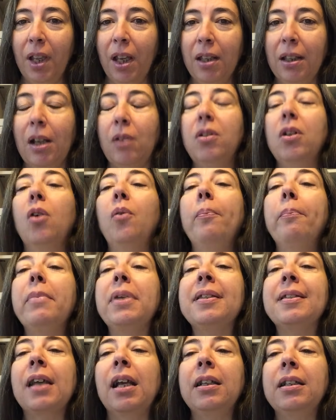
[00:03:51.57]
Now, don't
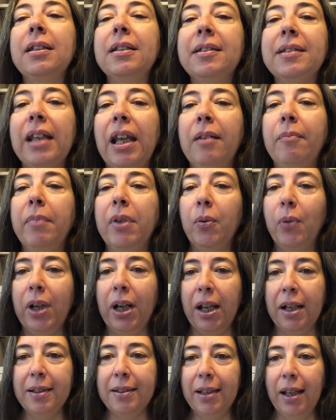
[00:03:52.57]
misunderstand me when
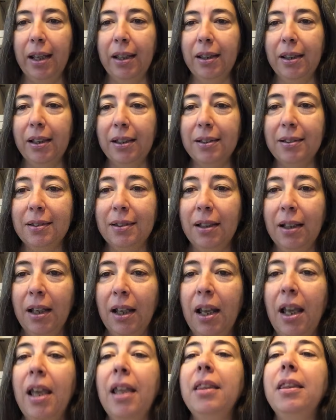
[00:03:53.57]
I say this.
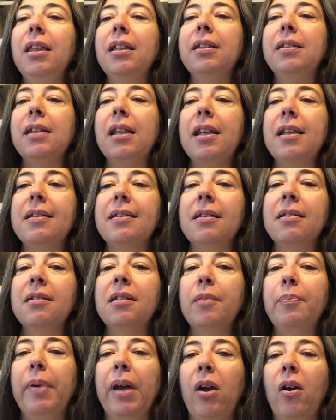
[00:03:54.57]
This isn't
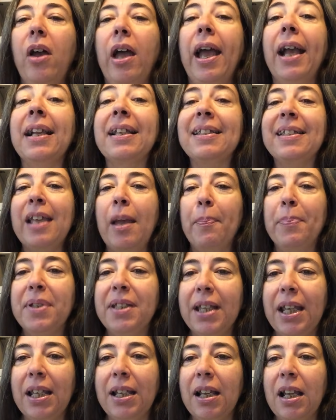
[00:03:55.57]
about
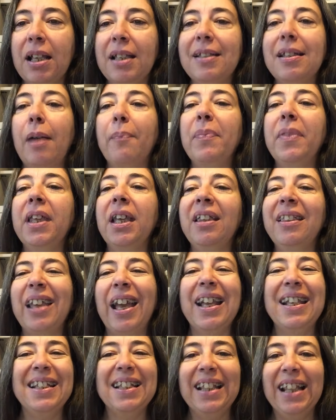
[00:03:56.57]
accepting something that
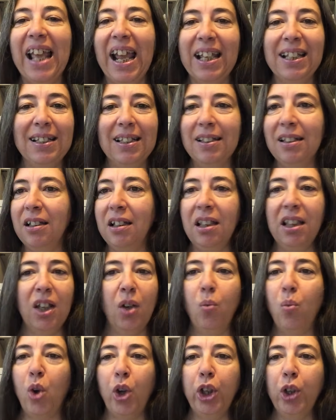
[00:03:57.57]
is less
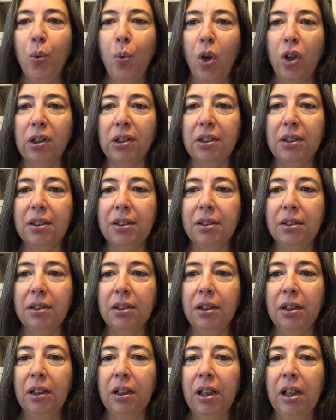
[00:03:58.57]
than what you want.
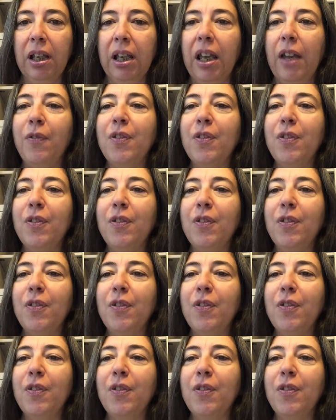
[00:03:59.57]
If